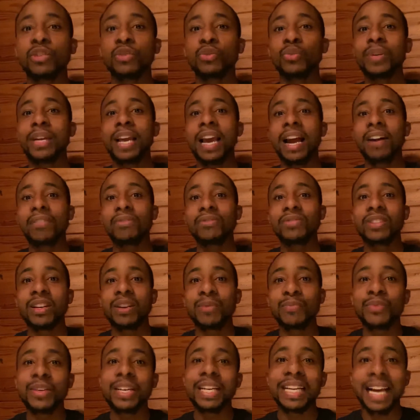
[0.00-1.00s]
we have
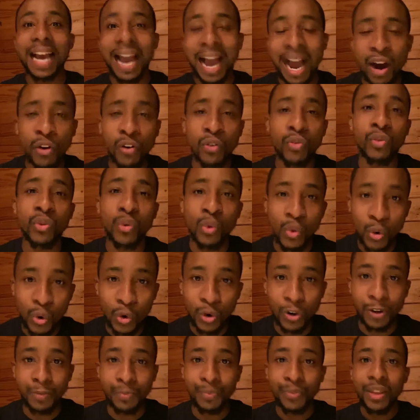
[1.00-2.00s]
something out of
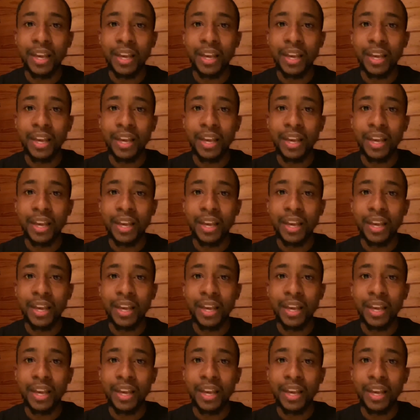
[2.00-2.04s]
order.